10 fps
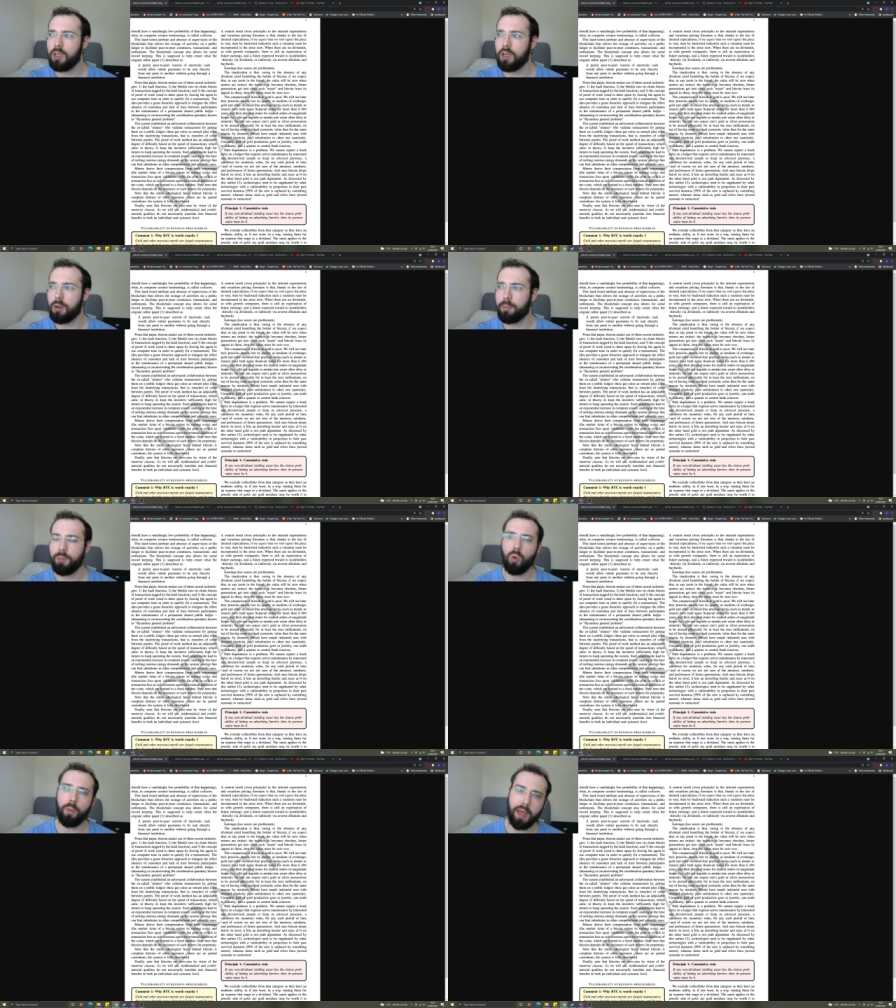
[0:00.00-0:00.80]
Uh,
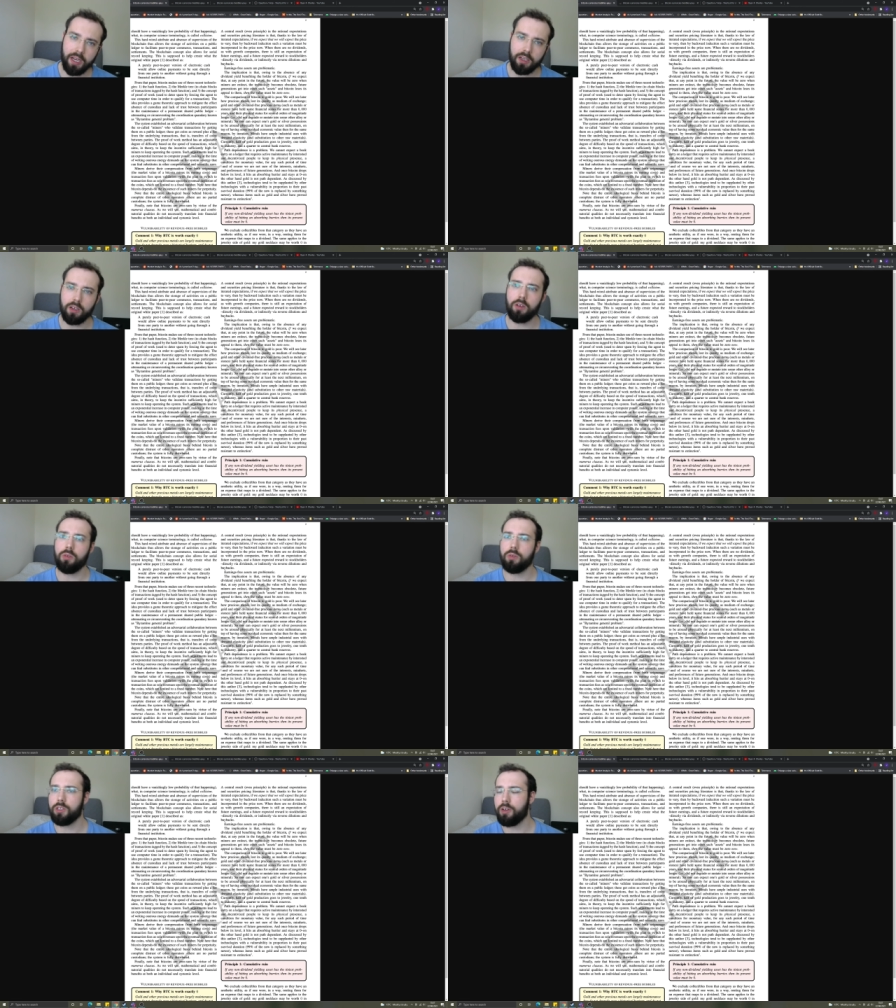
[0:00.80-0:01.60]
people were paid in
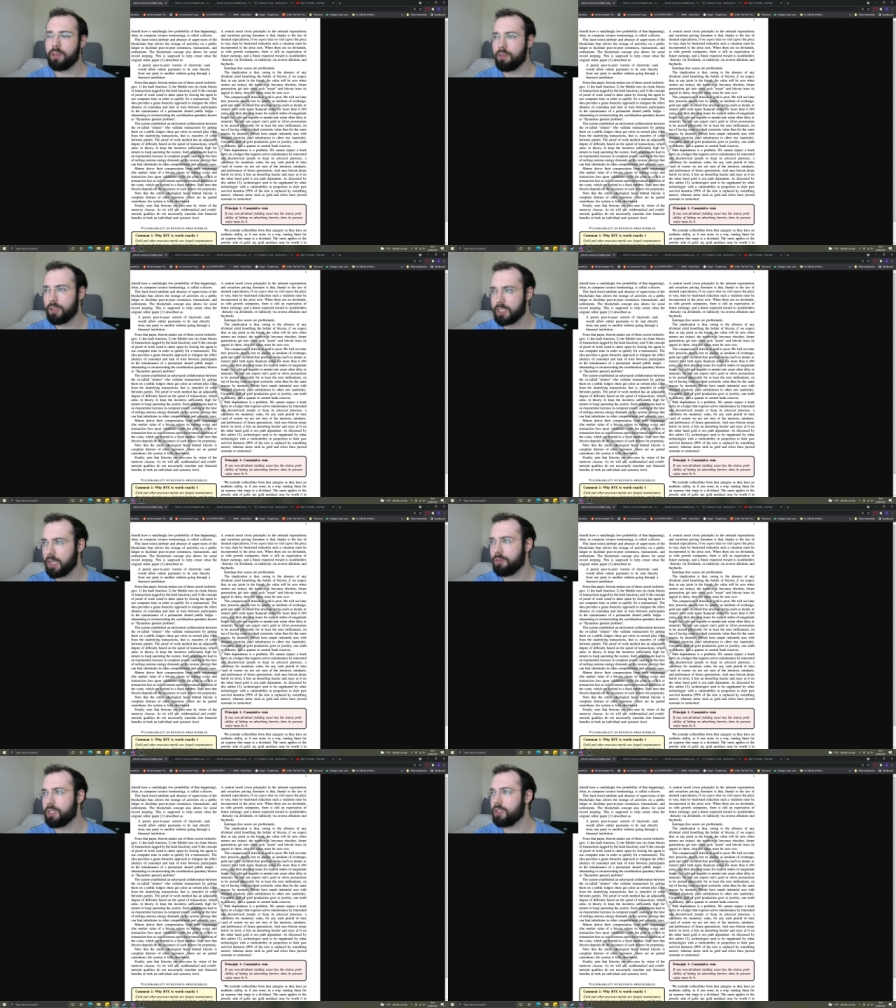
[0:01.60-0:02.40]
gold. You know they got their
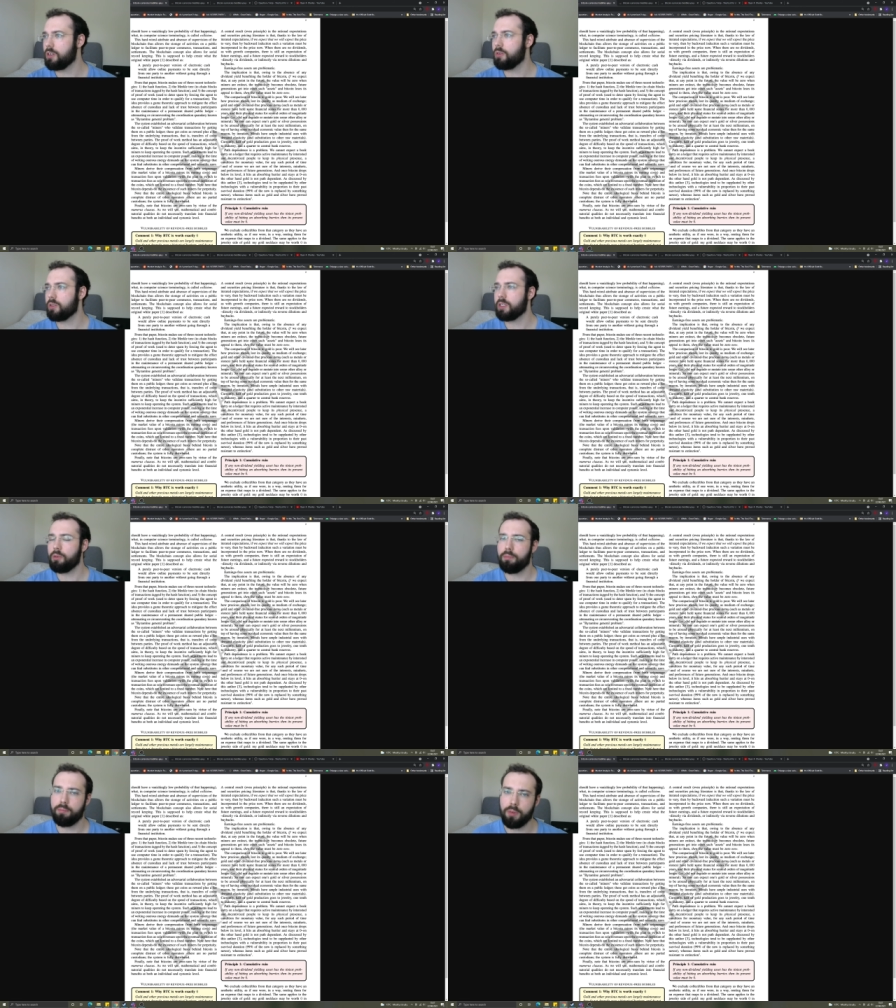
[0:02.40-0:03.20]
salaries in gold, and they
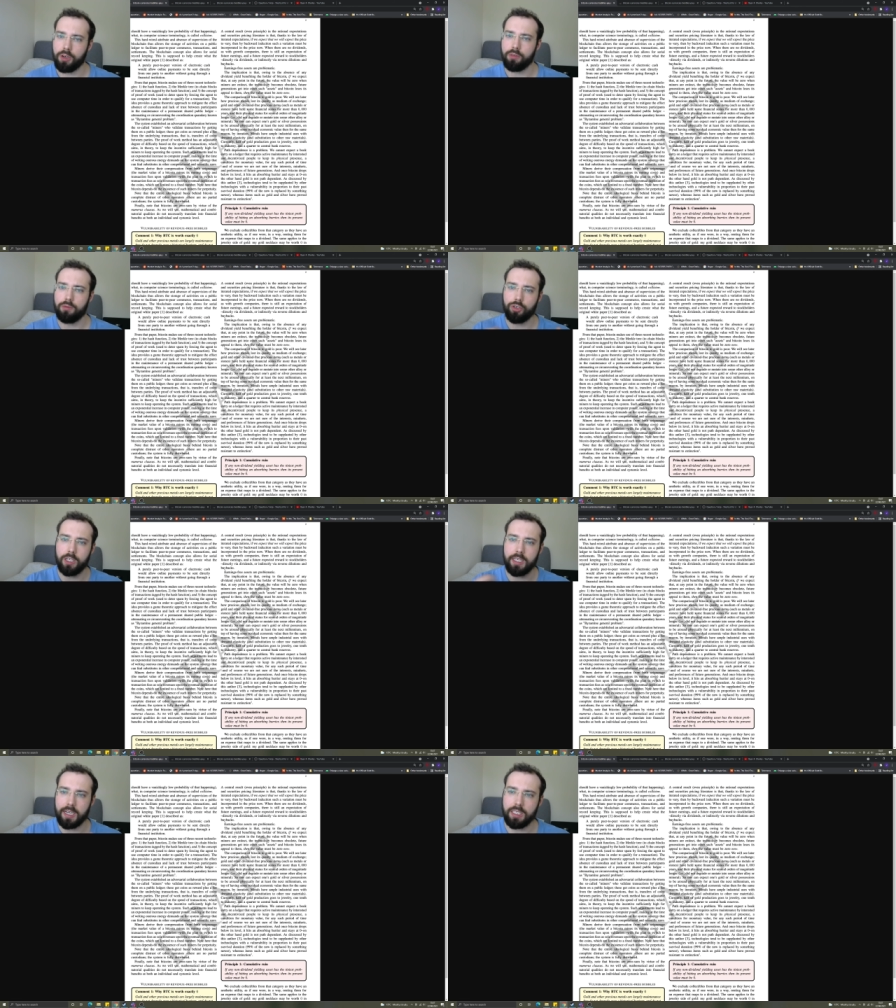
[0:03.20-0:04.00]
would you know,
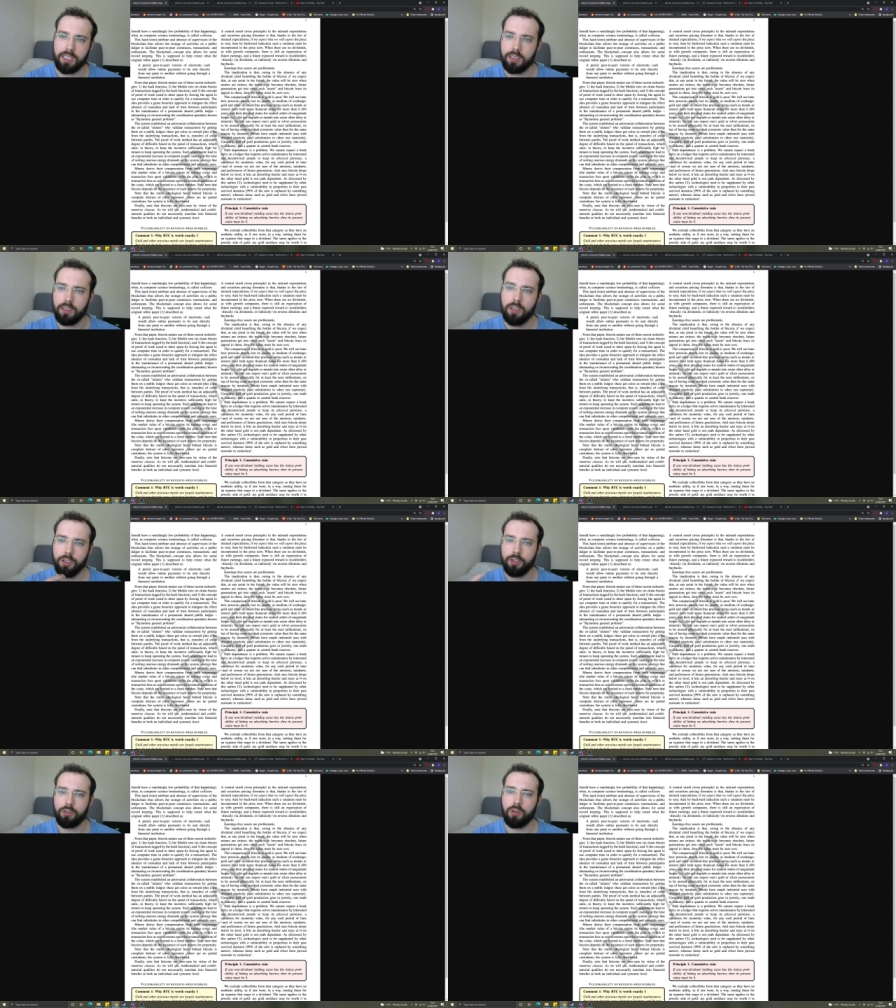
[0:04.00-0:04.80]
transact in
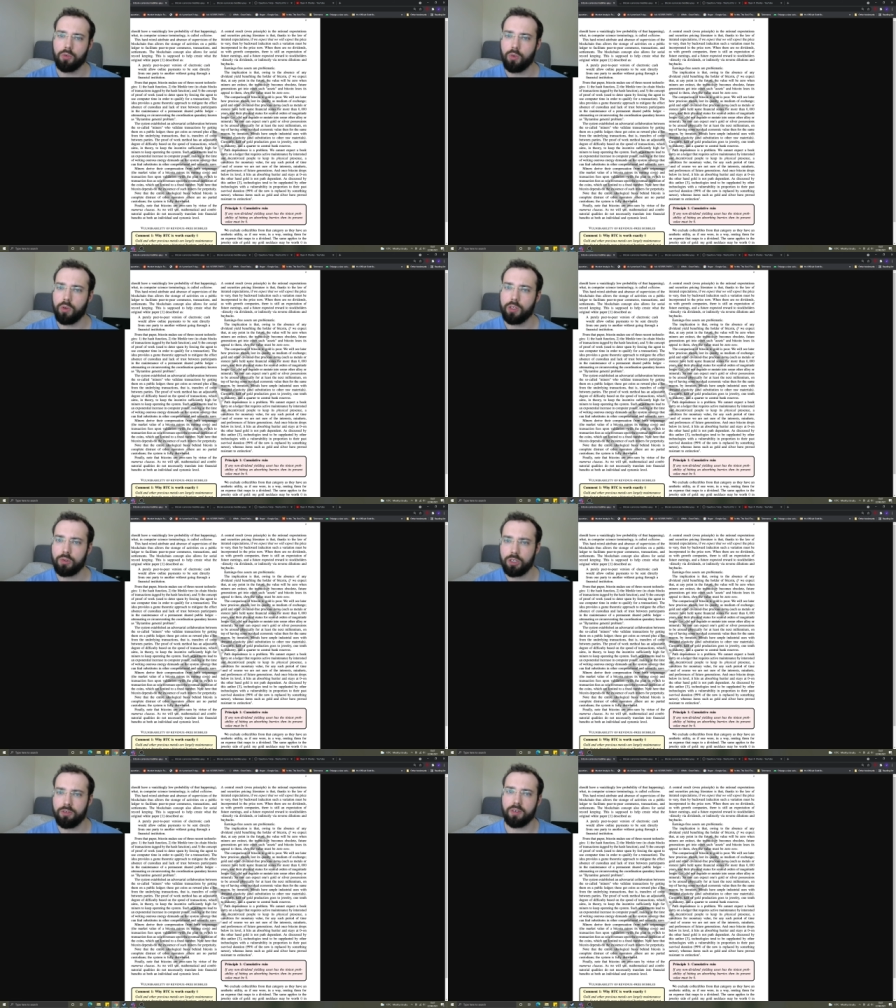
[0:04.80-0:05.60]
you know gold coins or
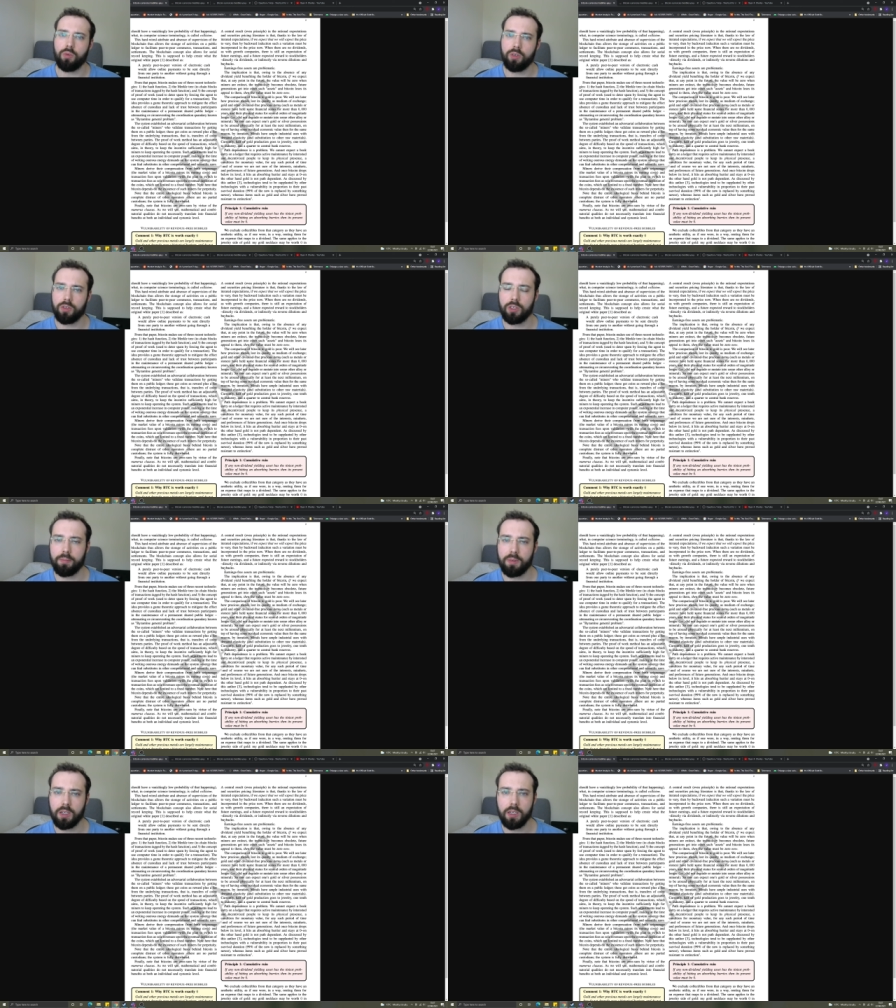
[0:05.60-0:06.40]
silver coins or
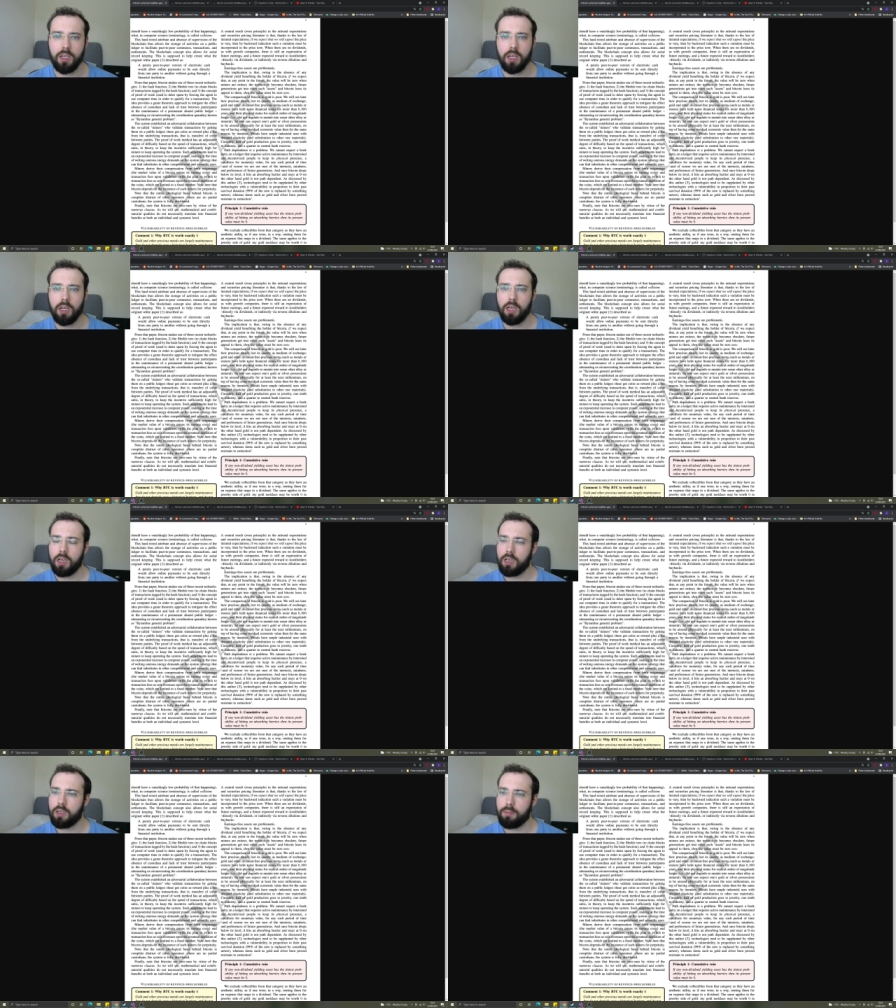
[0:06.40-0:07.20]

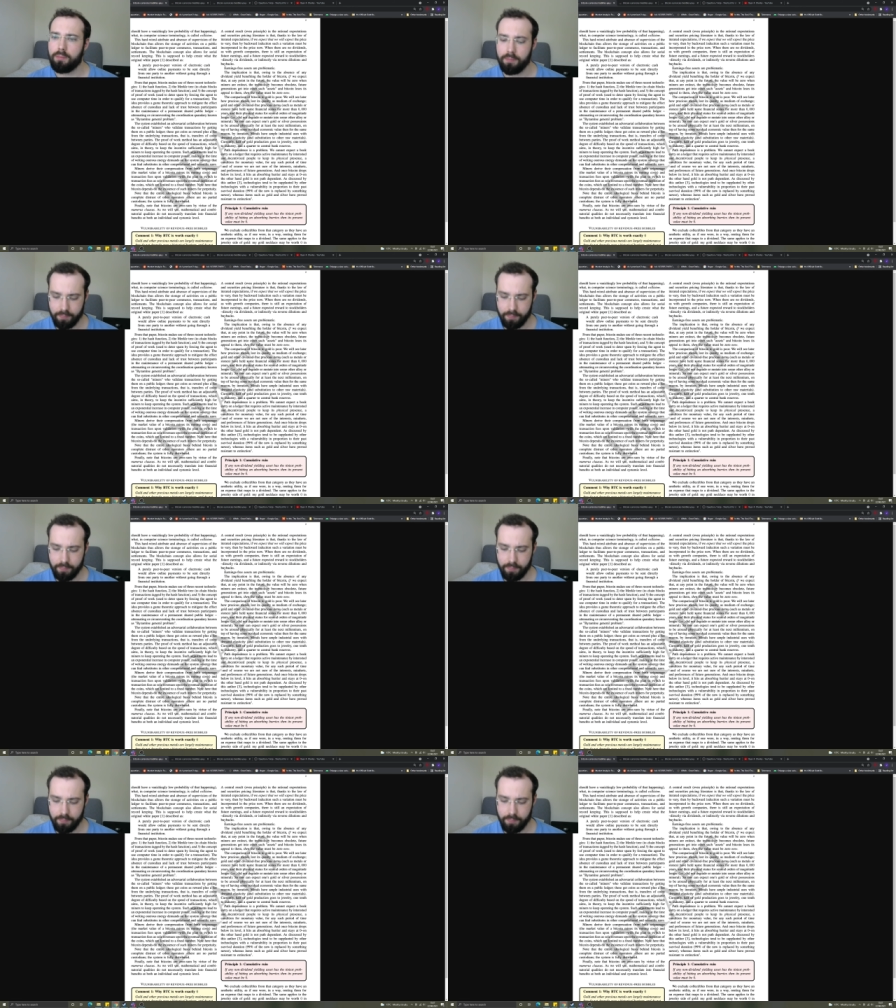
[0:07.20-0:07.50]
something. Um,